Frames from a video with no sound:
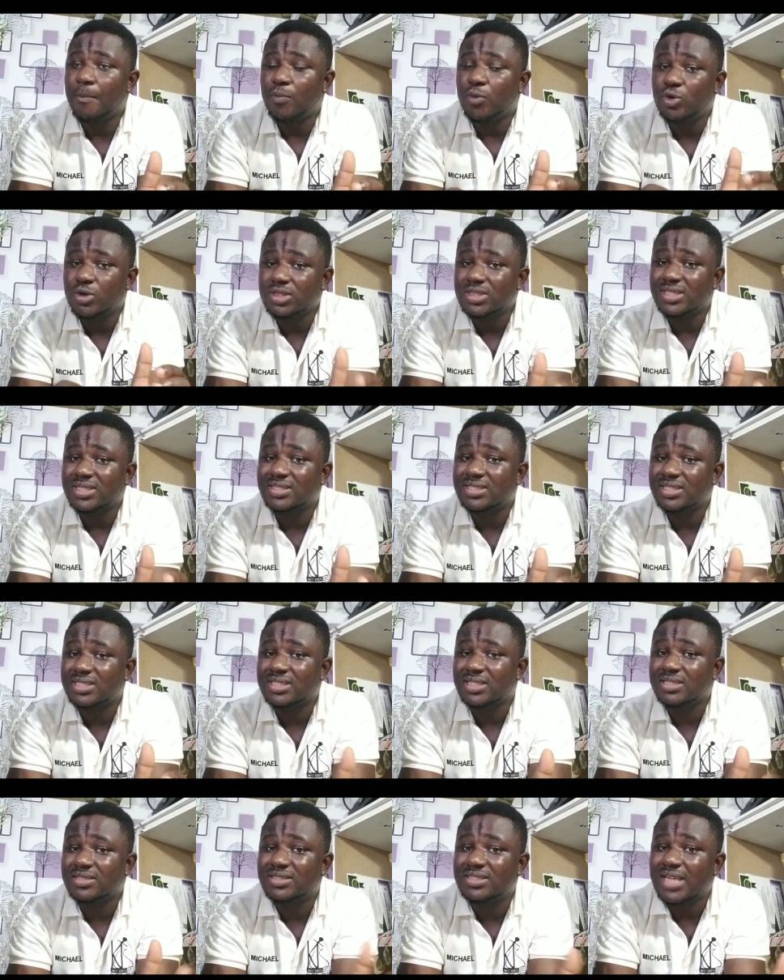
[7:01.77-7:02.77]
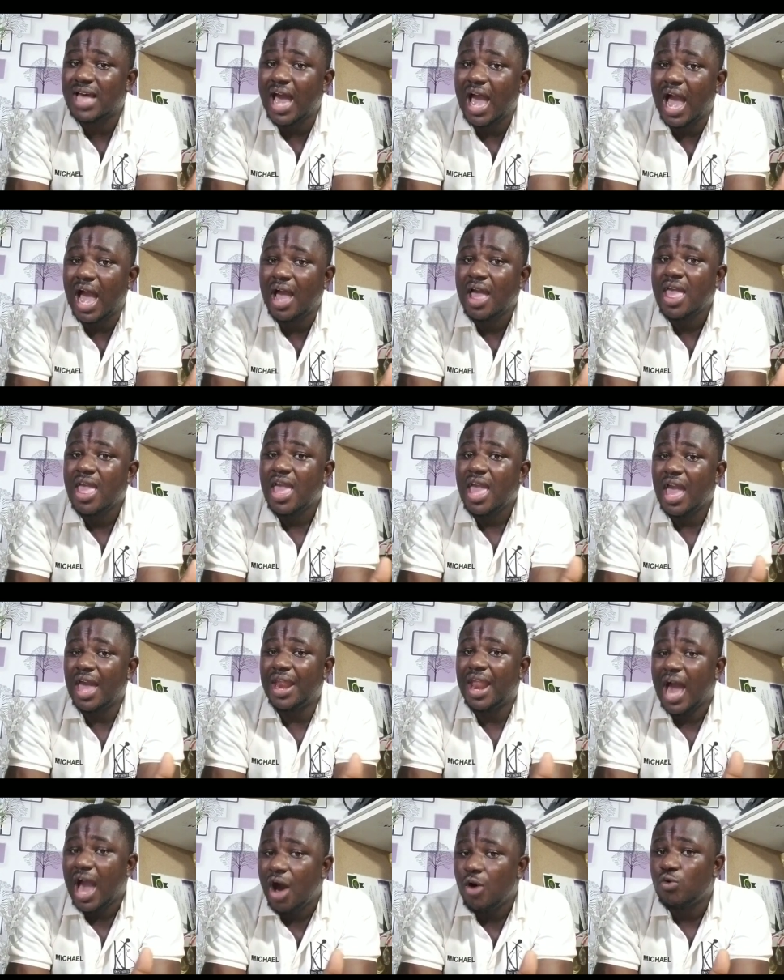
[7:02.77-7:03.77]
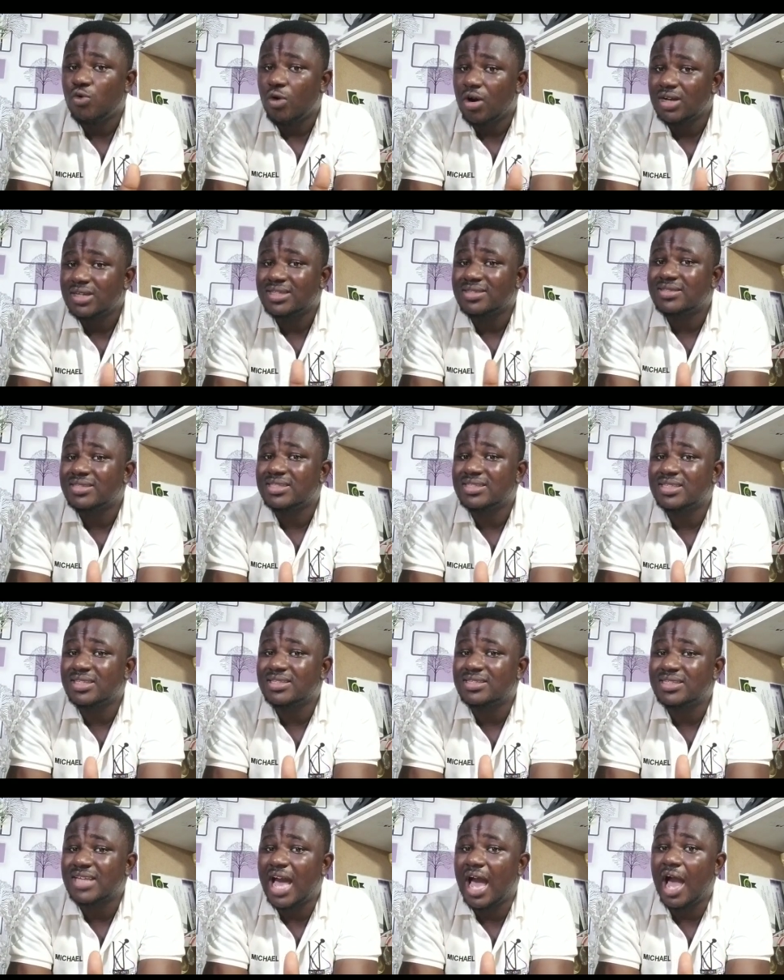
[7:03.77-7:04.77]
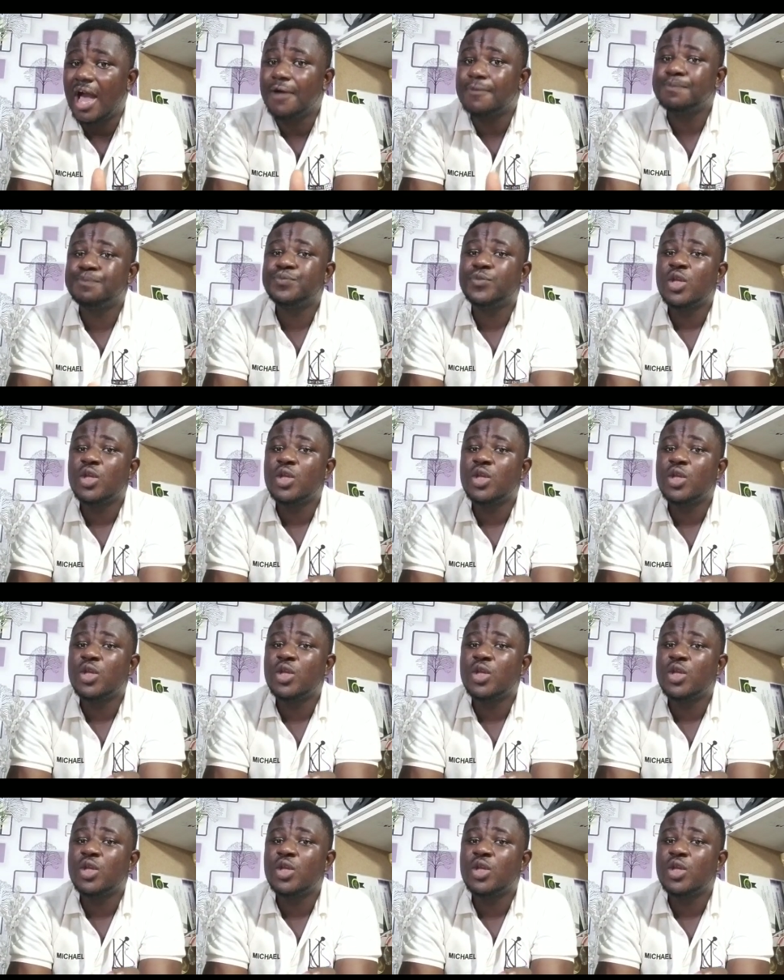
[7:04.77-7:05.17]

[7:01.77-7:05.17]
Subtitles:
good decisions are and how wrong decisions are,